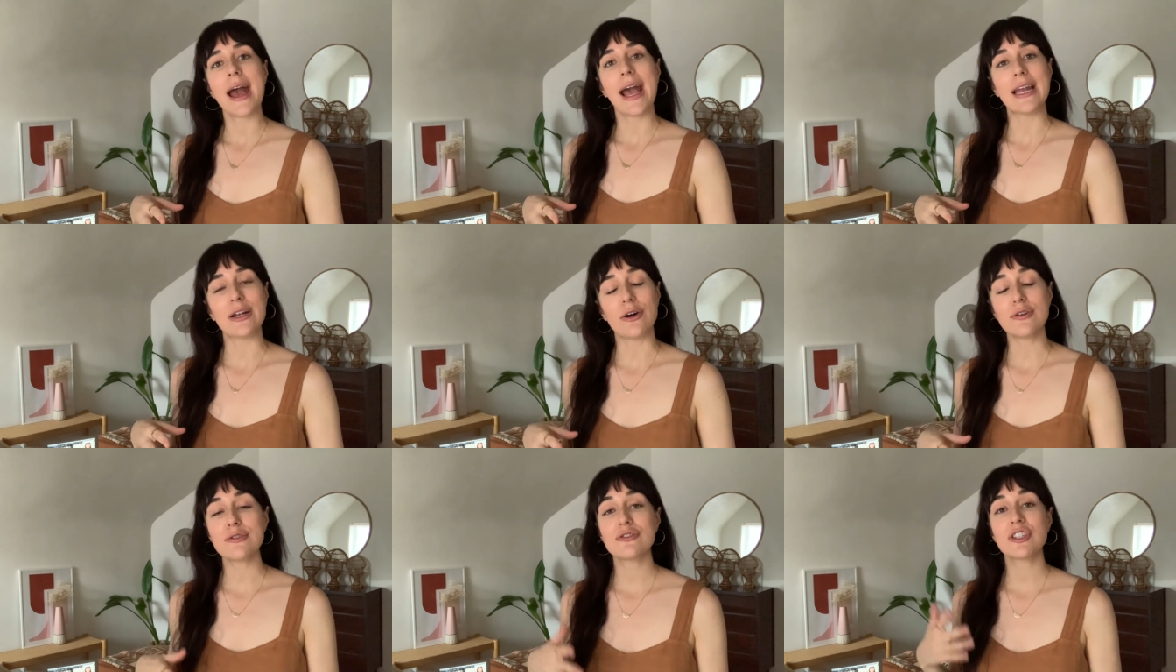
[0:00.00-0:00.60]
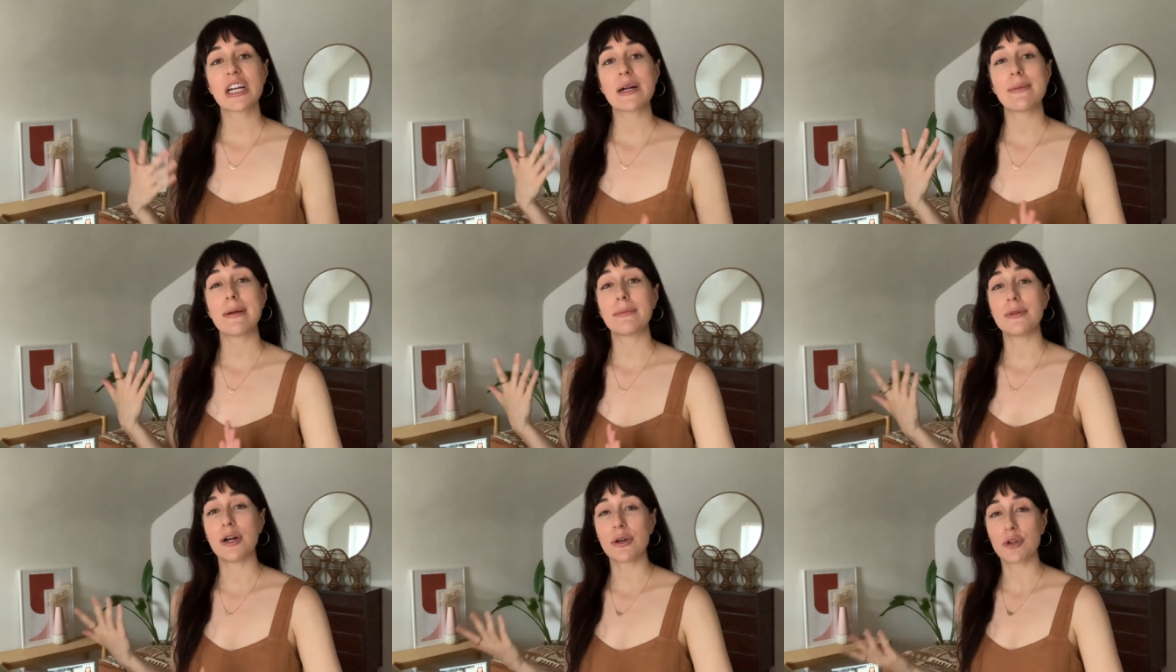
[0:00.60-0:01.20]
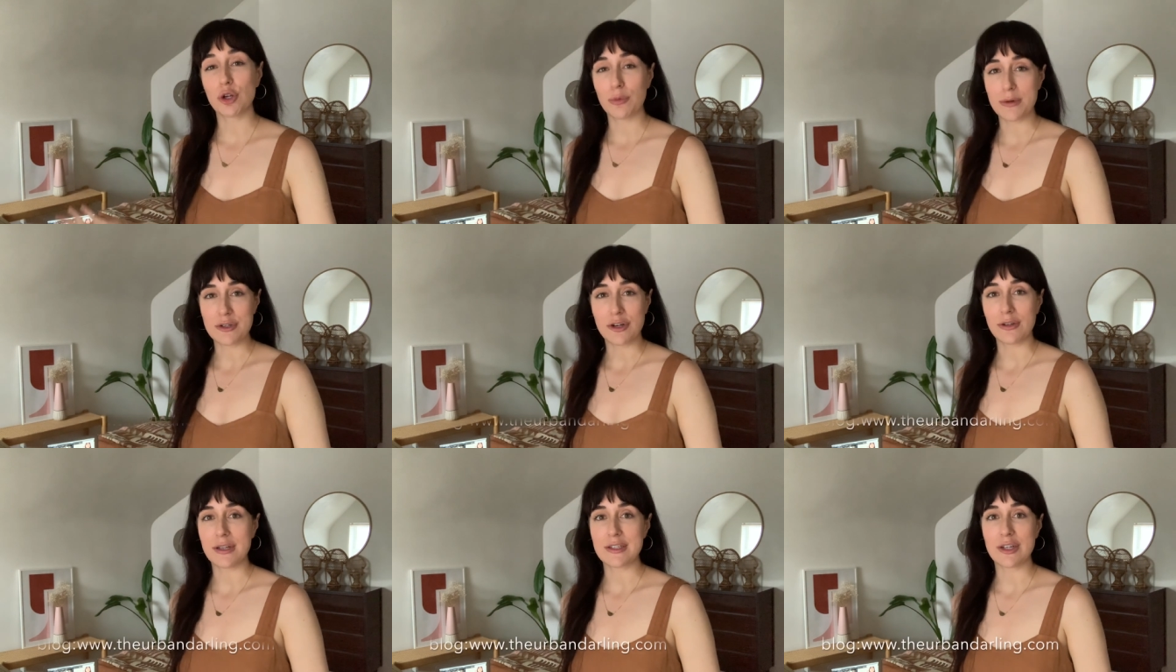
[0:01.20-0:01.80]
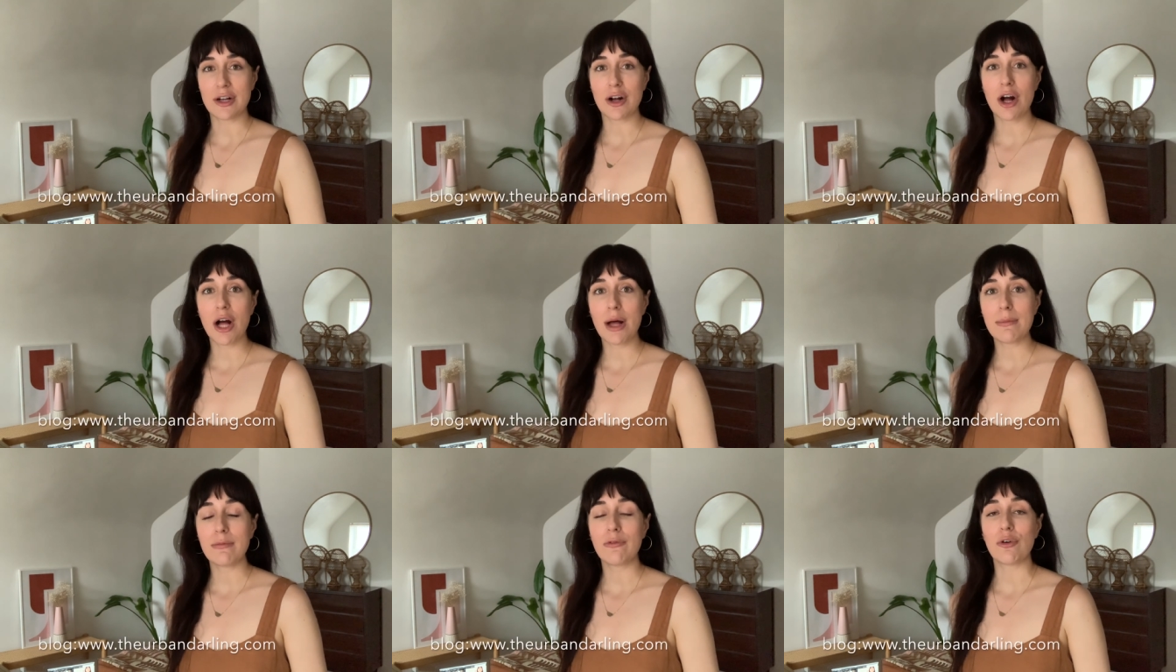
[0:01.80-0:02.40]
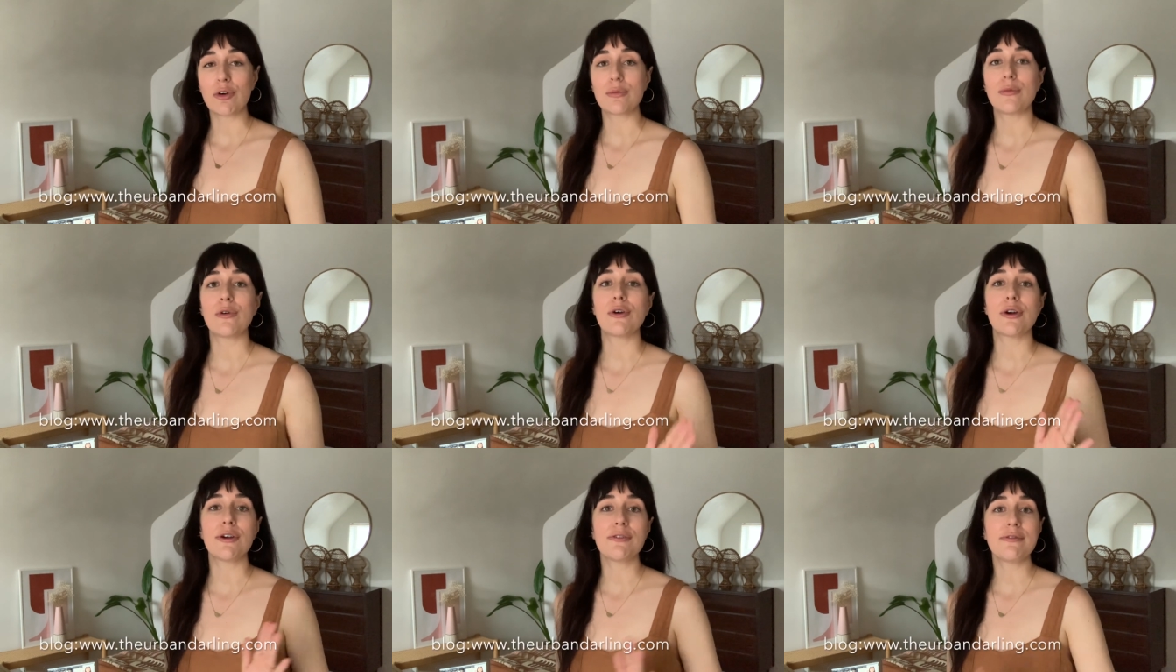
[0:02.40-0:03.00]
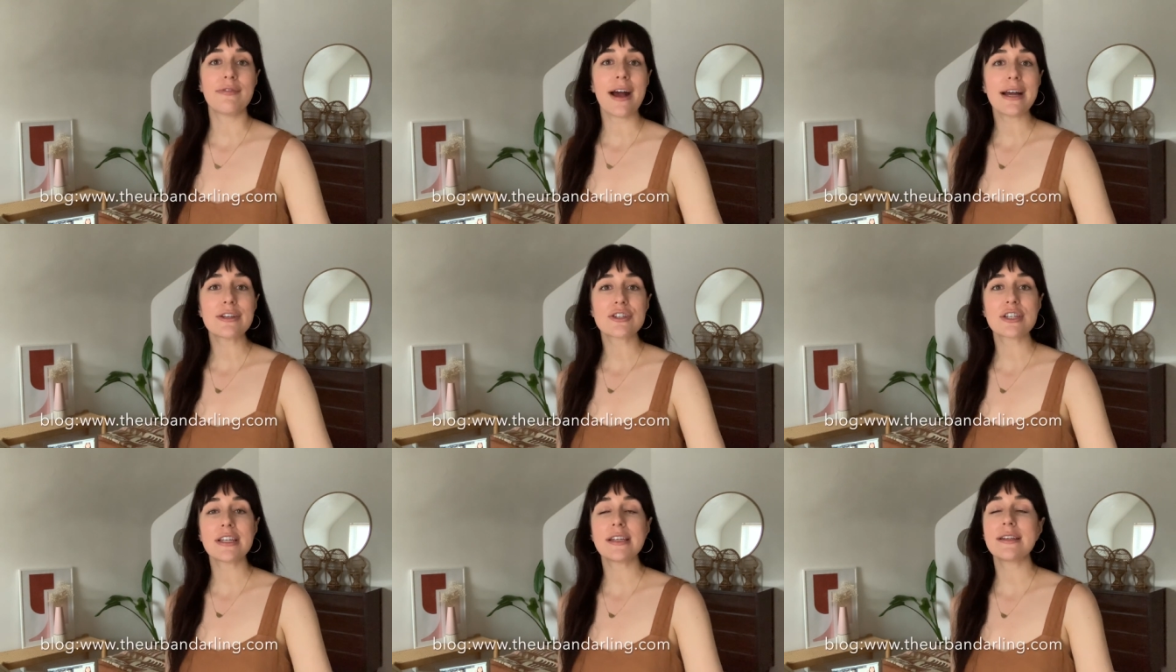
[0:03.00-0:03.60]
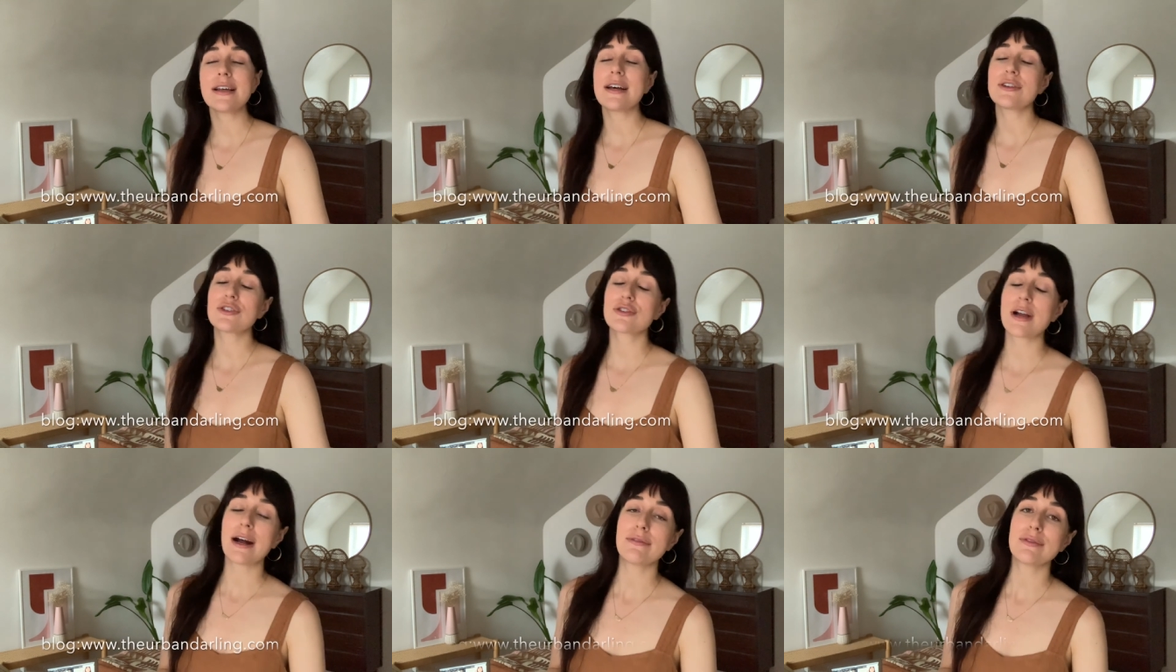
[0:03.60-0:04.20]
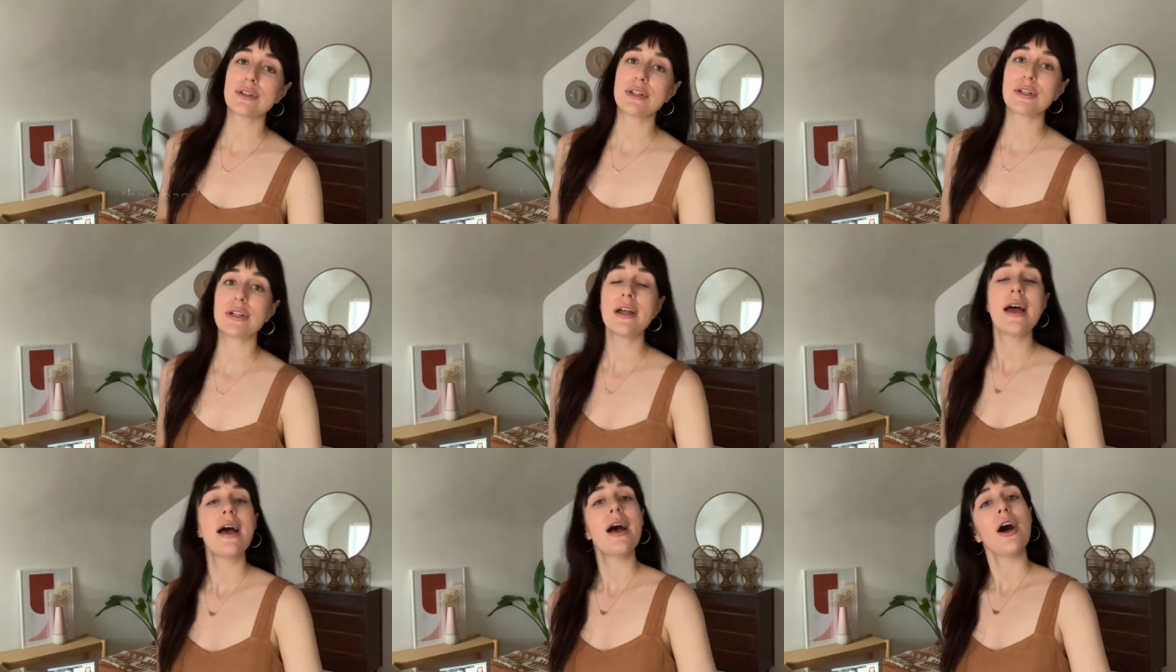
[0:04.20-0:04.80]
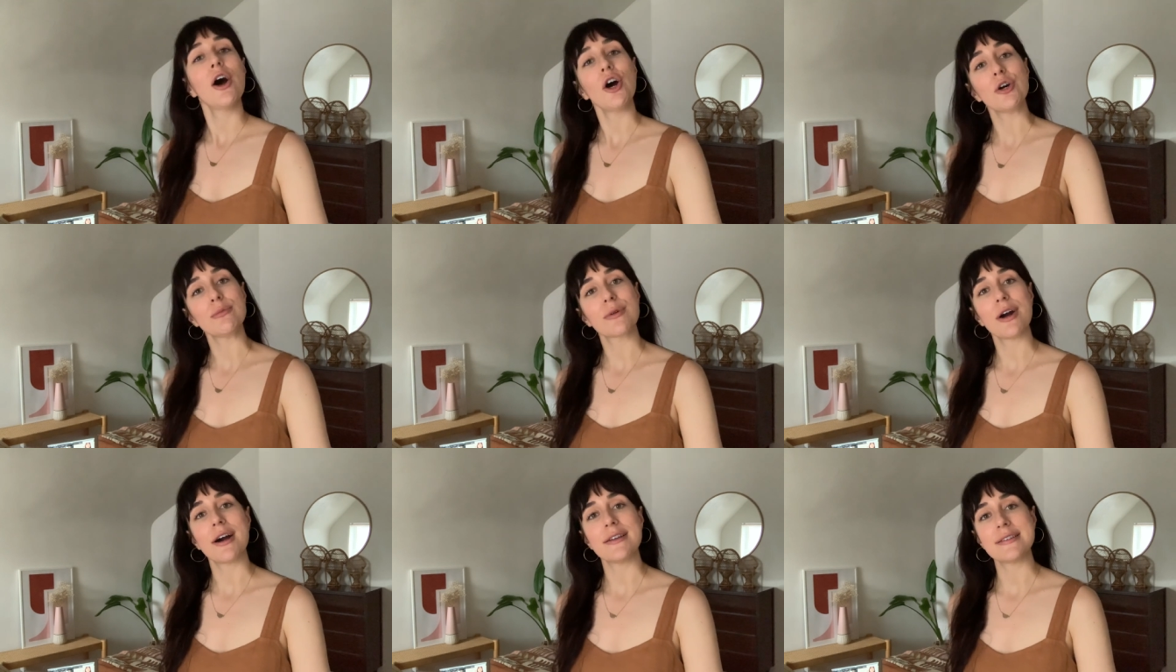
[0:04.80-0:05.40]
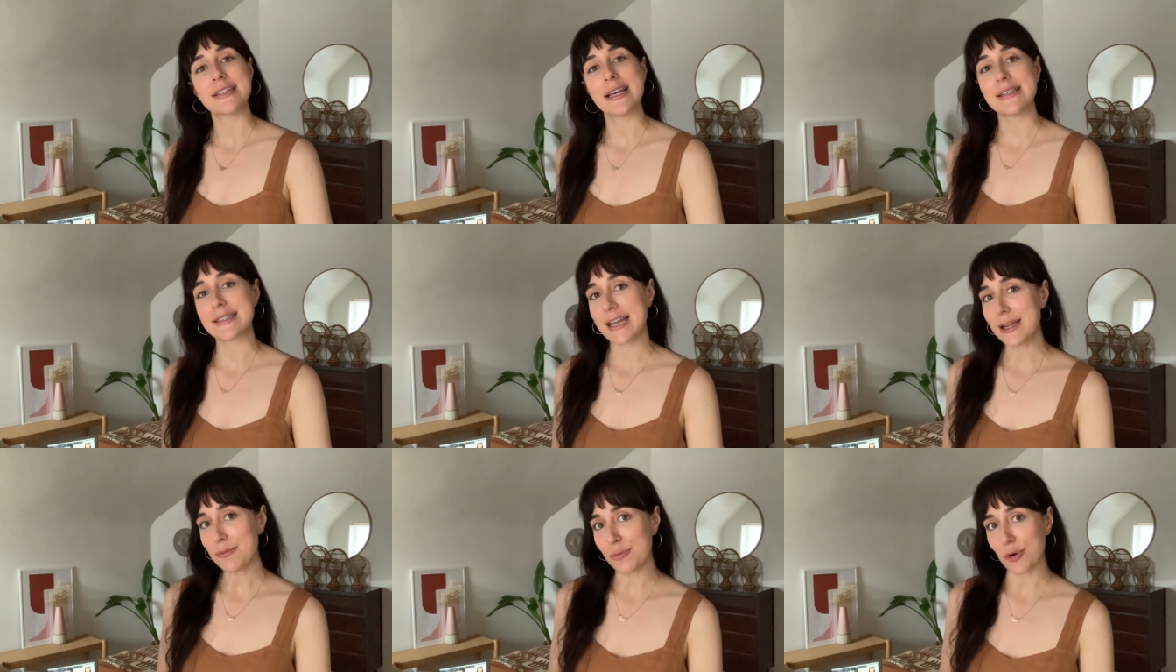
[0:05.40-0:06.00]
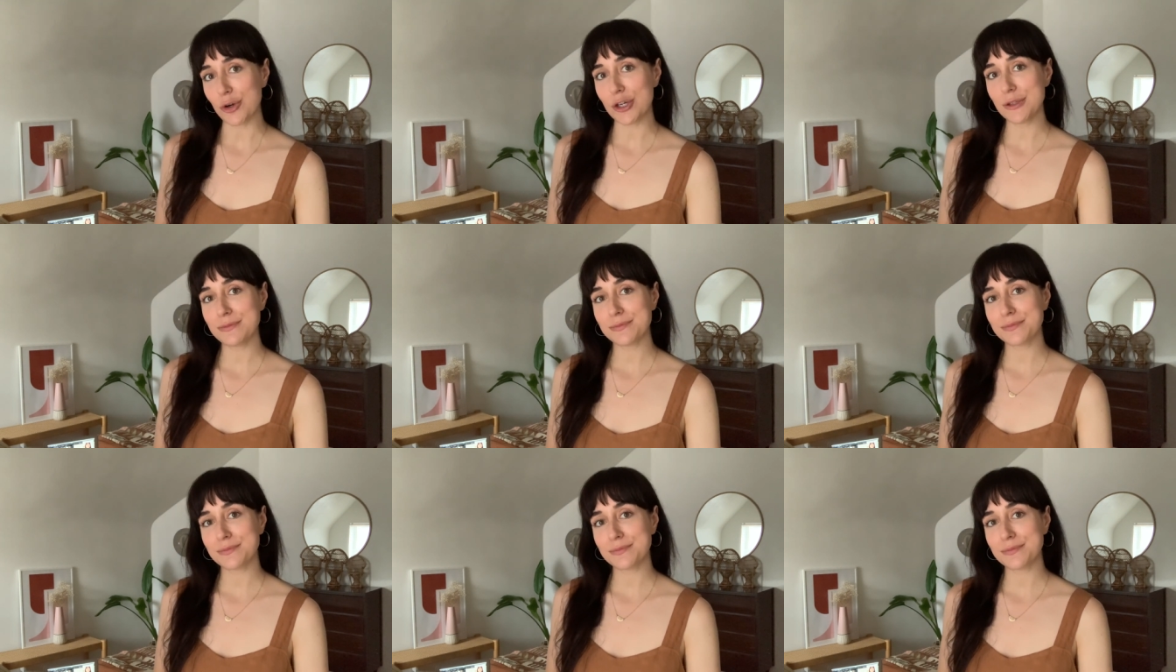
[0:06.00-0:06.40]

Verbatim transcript: and also check out my blog, theurbandarling.com for more fashion, travel, home content, and more.